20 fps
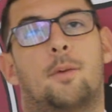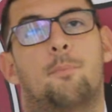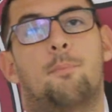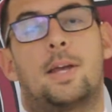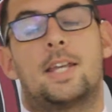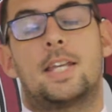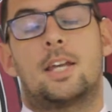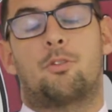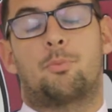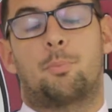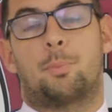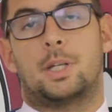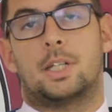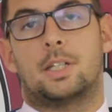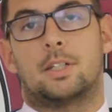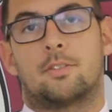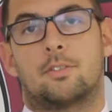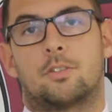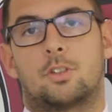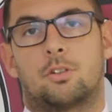may have
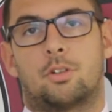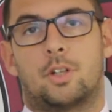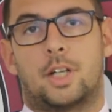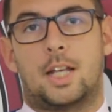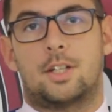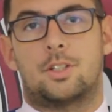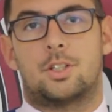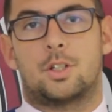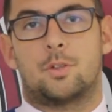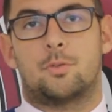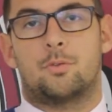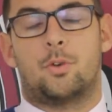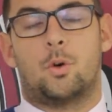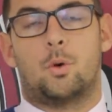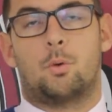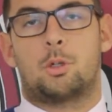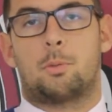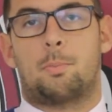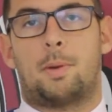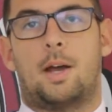been created and
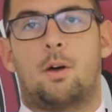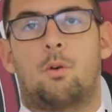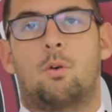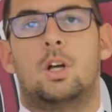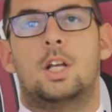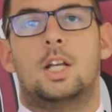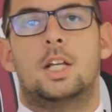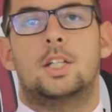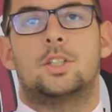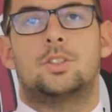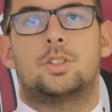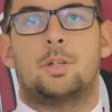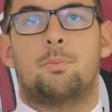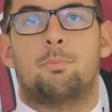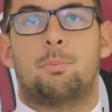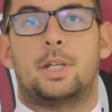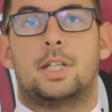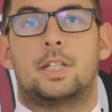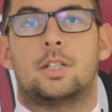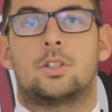formed about
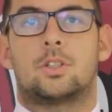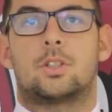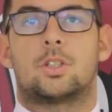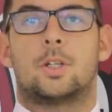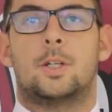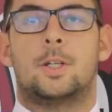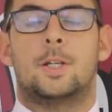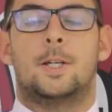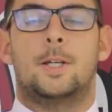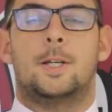sin bins